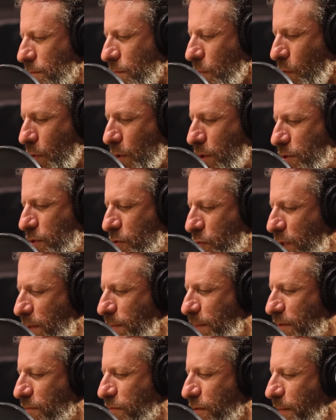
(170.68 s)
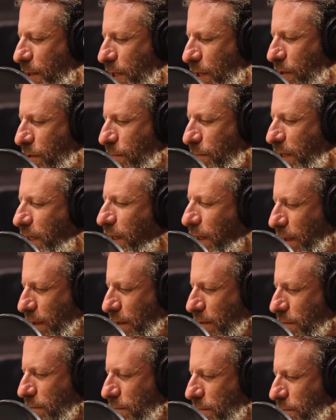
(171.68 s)
Or treatment from another
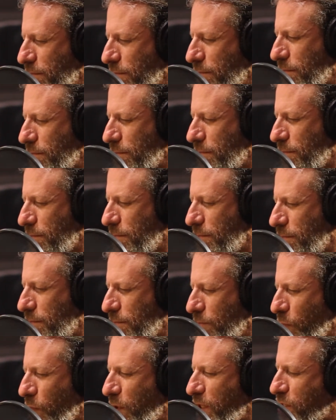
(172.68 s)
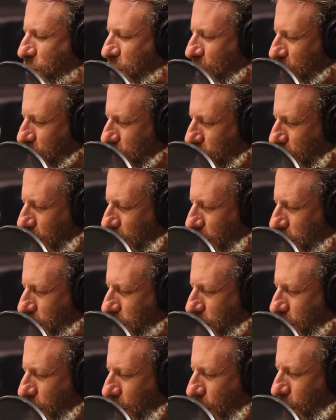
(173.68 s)
being.
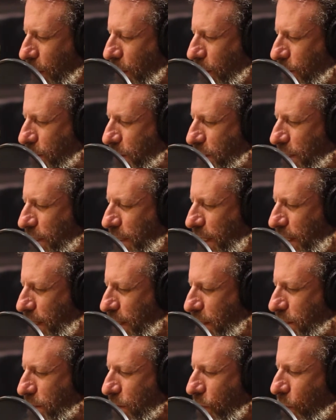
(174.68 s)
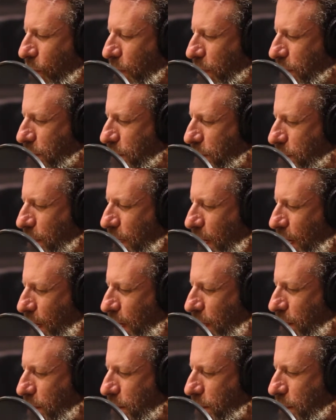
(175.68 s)
Regenerate arms, legs, organs,
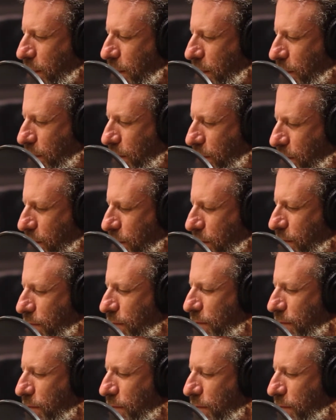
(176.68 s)
eyes, ears.